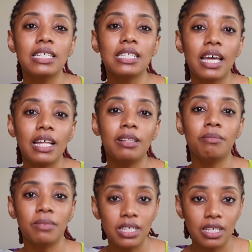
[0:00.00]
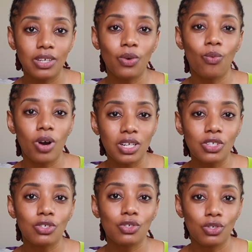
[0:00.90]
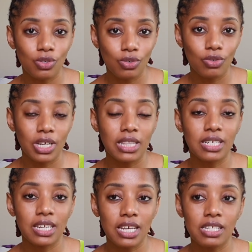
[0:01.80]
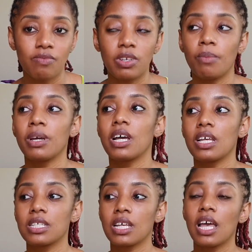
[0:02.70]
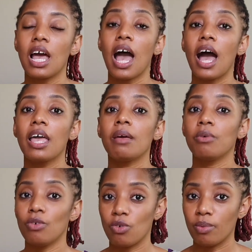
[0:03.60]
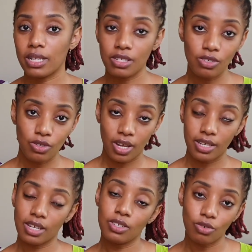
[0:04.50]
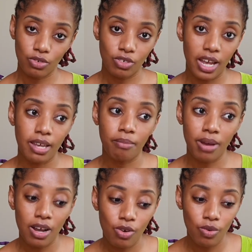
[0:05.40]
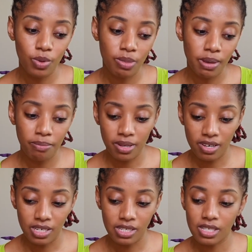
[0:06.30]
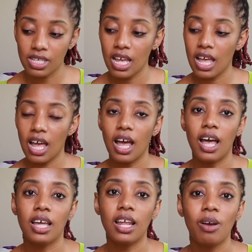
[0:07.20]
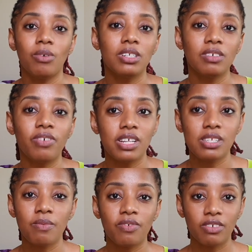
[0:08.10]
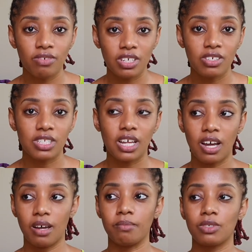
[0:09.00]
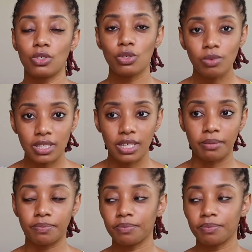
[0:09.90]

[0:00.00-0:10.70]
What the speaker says: tell me what to do in the next video, because I am home, as I told you, I am back home with my parents, and I want to find some fun videos to do with them.